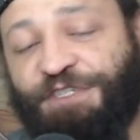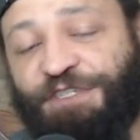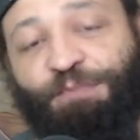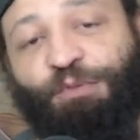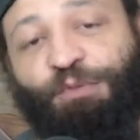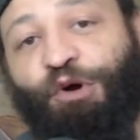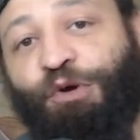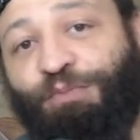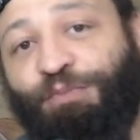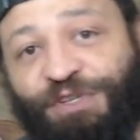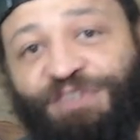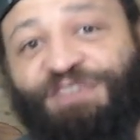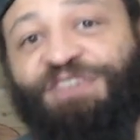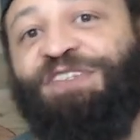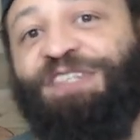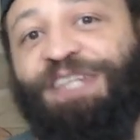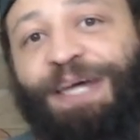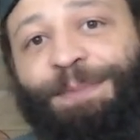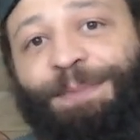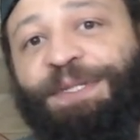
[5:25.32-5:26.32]
Paul puts a
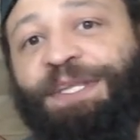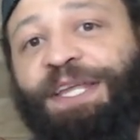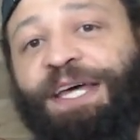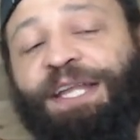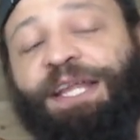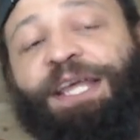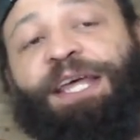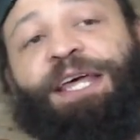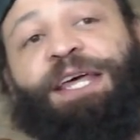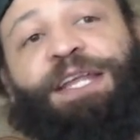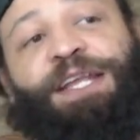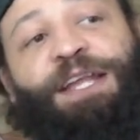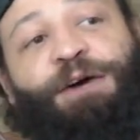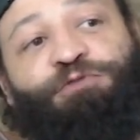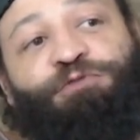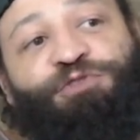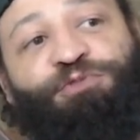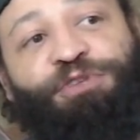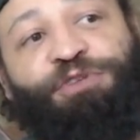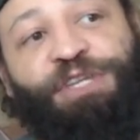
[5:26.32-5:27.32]
stop to that. Now,
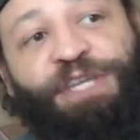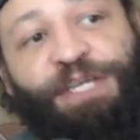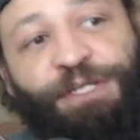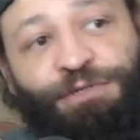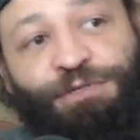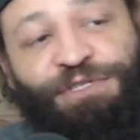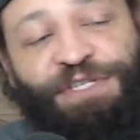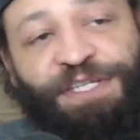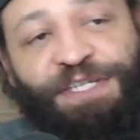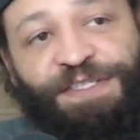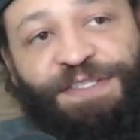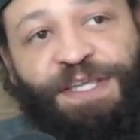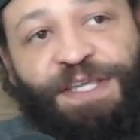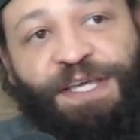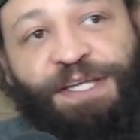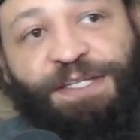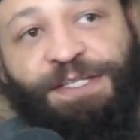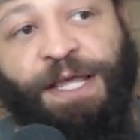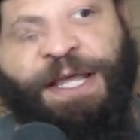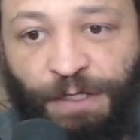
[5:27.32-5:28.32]
what's really interesting is
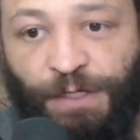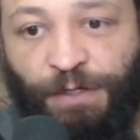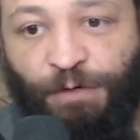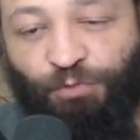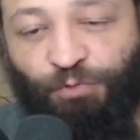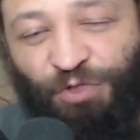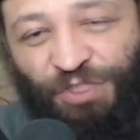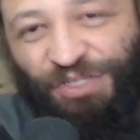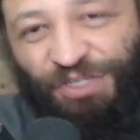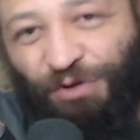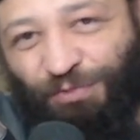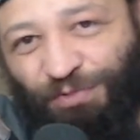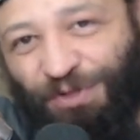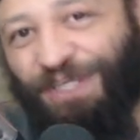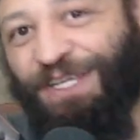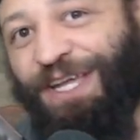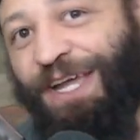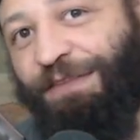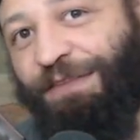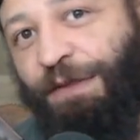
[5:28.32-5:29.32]
that we don't
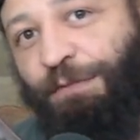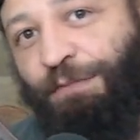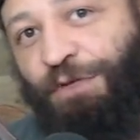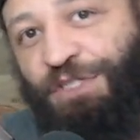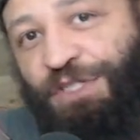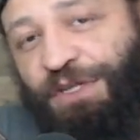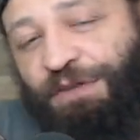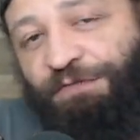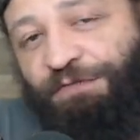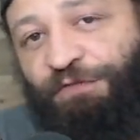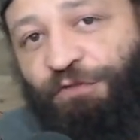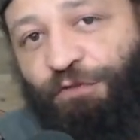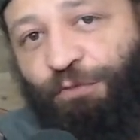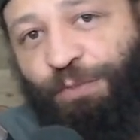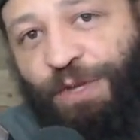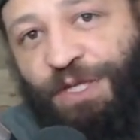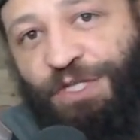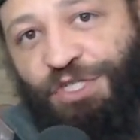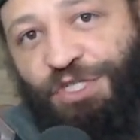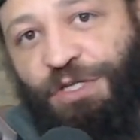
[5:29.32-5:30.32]
really have that much
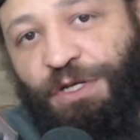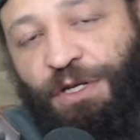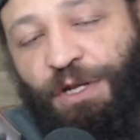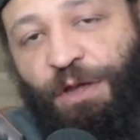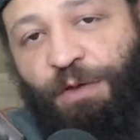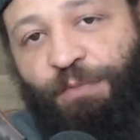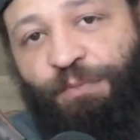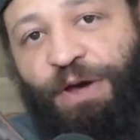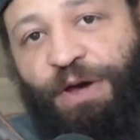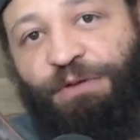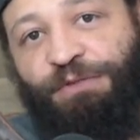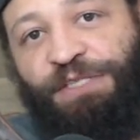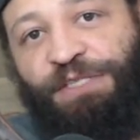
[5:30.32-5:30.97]
information about the